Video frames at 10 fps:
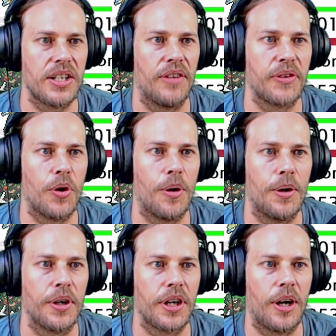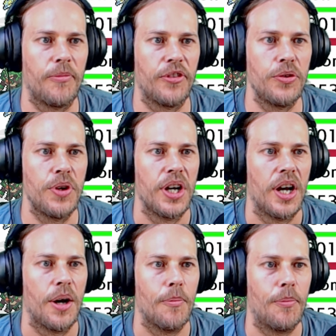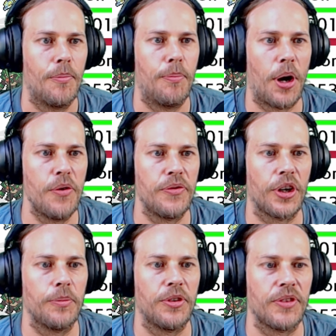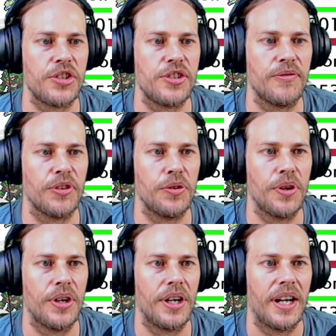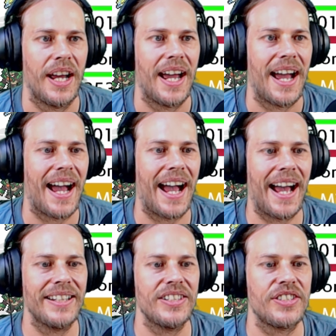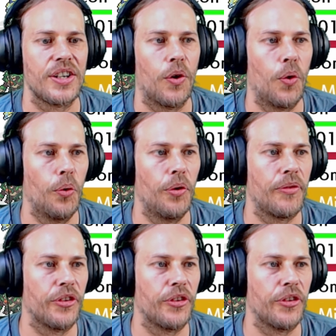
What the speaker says: I've got Kubfu, both types of Urshifu, and all of the